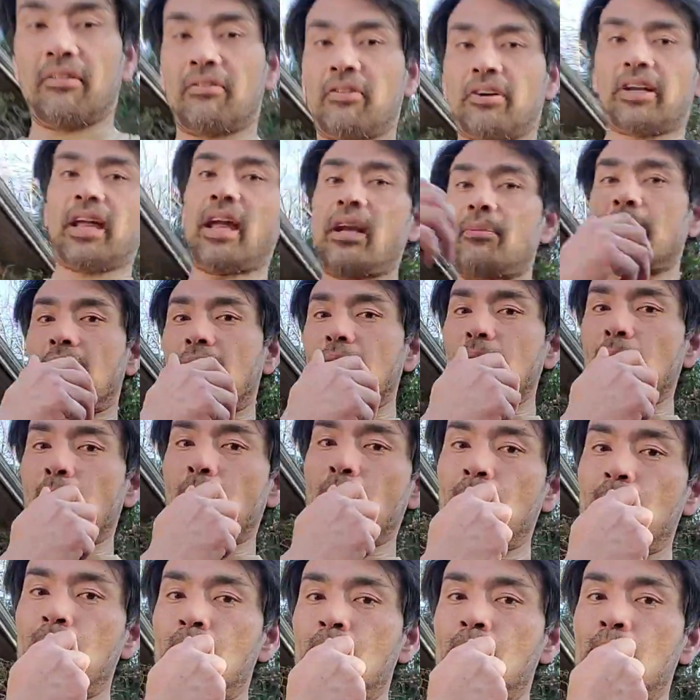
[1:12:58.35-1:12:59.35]
Then I forget
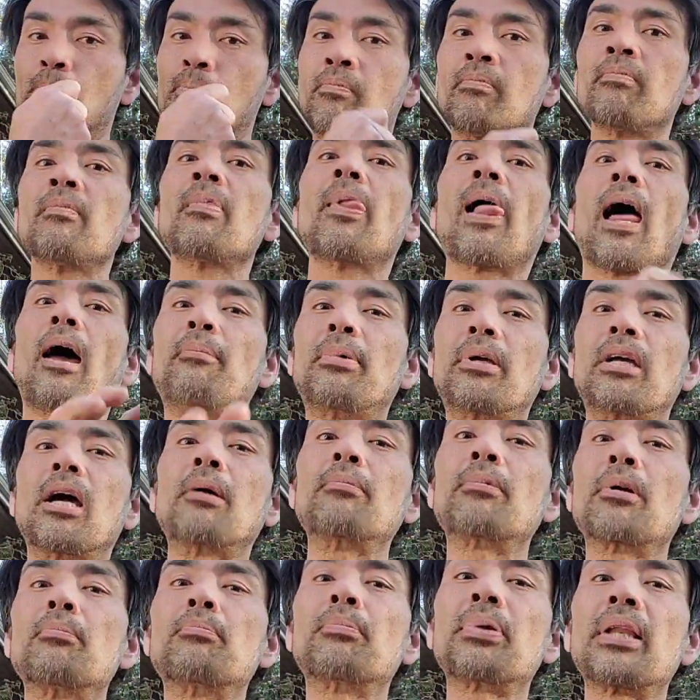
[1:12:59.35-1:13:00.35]
about it. I
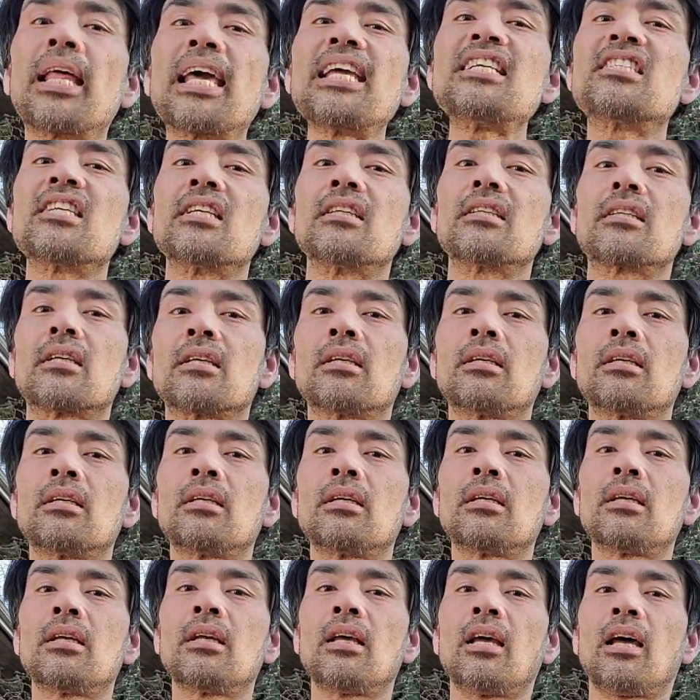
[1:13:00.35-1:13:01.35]
become complacent.
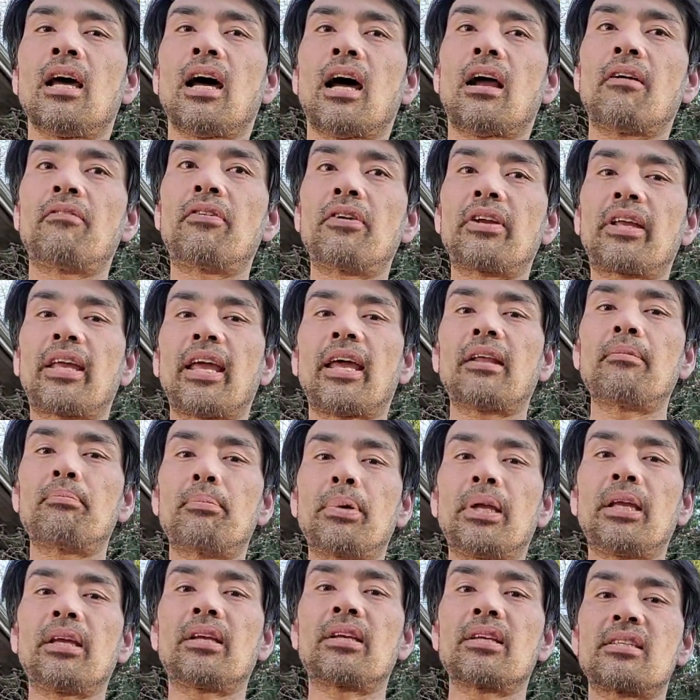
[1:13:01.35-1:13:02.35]
I
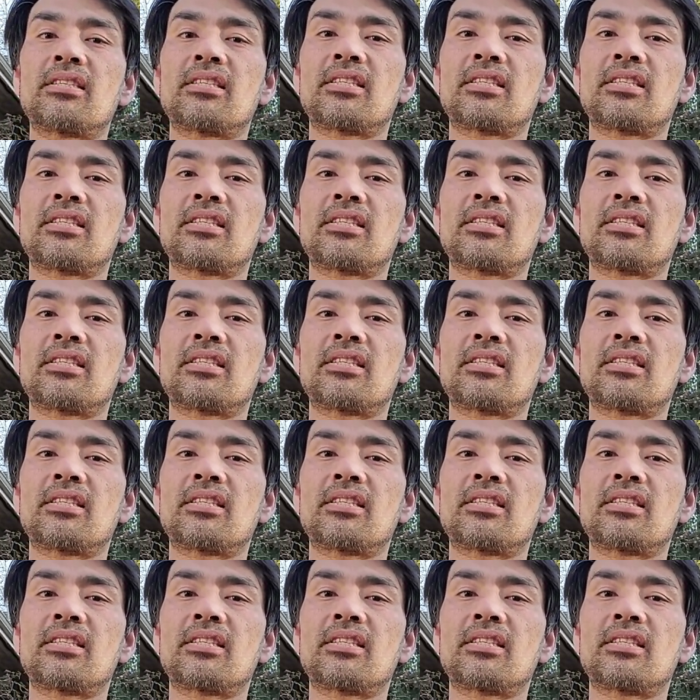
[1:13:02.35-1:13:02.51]
forget being